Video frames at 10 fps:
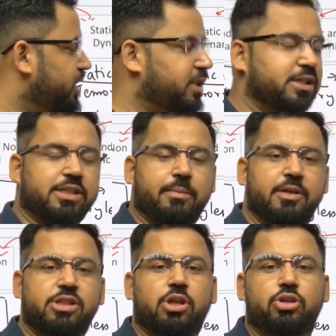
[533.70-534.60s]
this
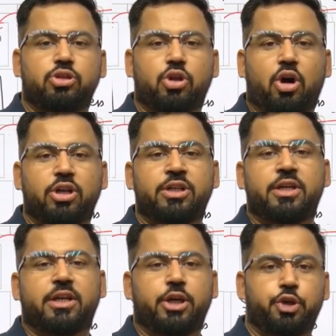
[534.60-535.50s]
system is
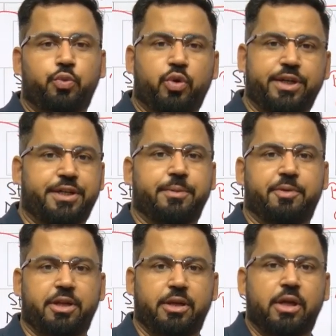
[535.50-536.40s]

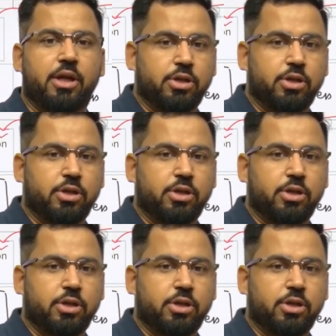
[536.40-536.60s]
non-invertible.